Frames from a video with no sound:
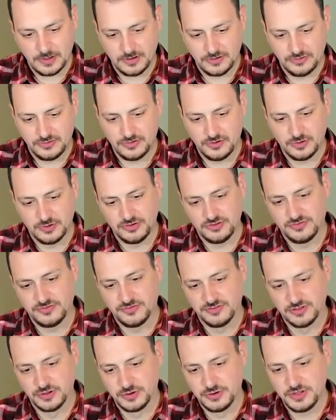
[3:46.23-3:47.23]
So it's
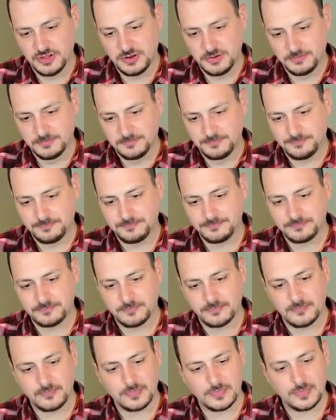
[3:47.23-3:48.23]
fluted,
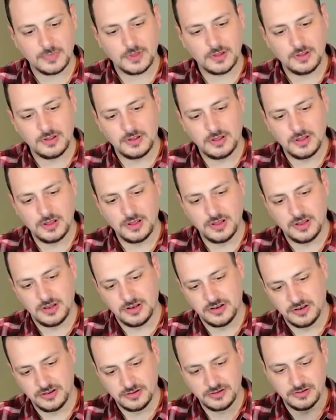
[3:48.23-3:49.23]

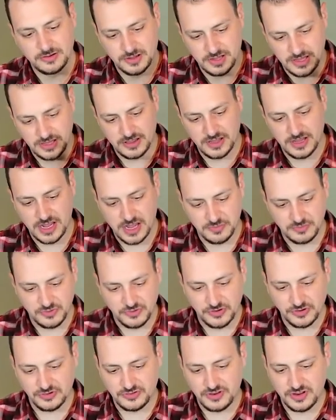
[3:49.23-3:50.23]
and again, the
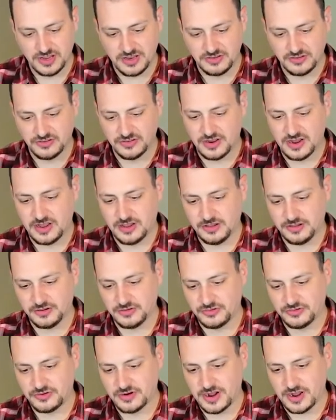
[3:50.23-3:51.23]
M16 style
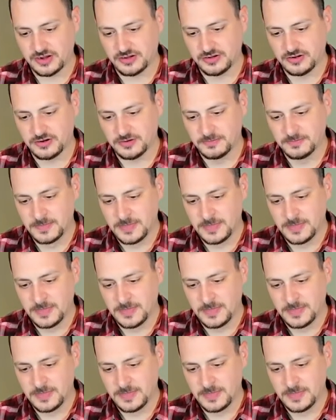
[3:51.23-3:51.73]
extractor.